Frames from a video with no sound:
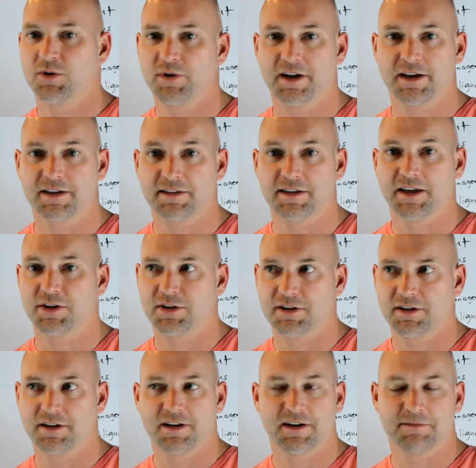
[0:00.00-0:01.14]
quick is like,
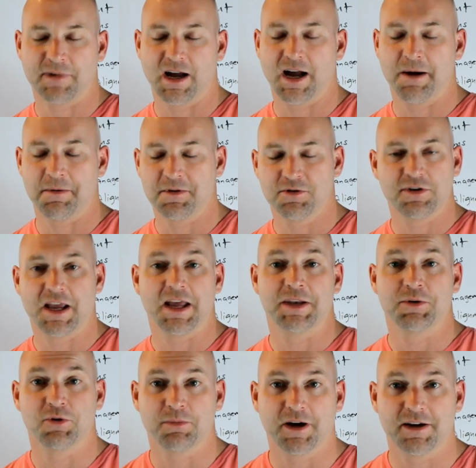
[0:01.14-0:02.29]
um, you can't
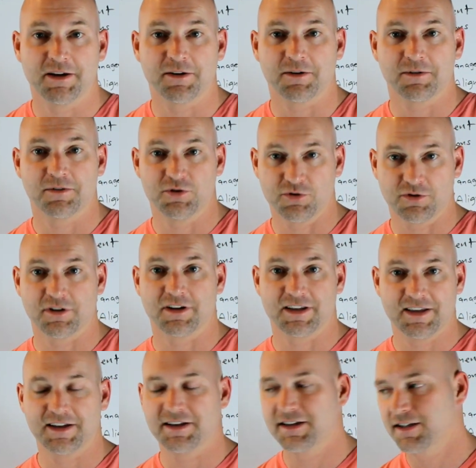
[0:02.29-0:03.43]
do it by ear. You're gonna
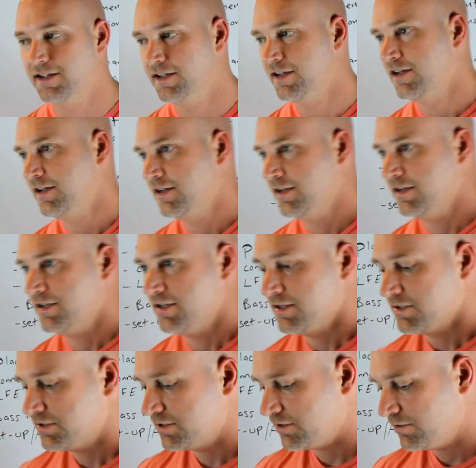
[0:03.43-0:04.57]
get it.
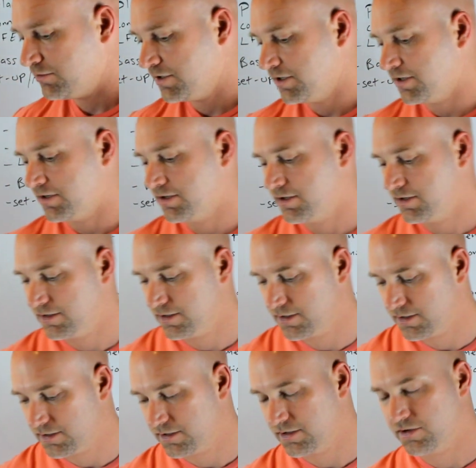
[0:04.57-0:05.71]
So, uh,
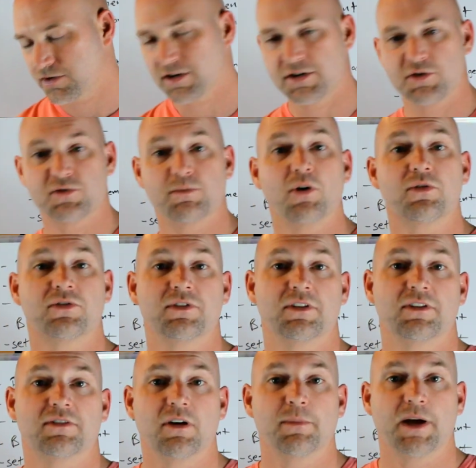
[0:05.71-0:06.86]
you're going to use both
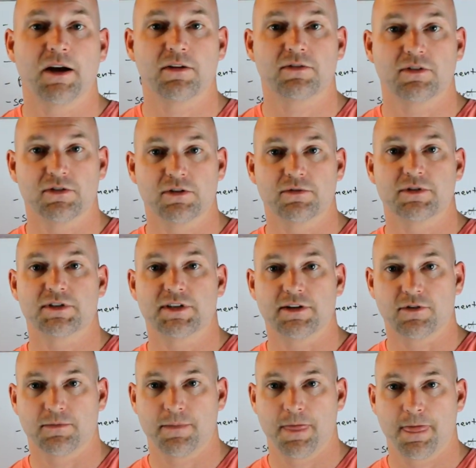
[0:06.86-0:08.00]
sub-outs on your
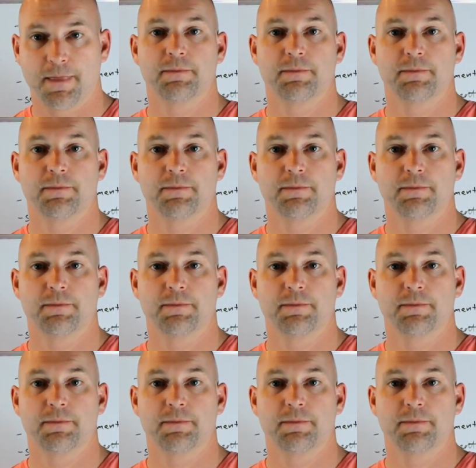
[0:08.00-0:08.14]
receiver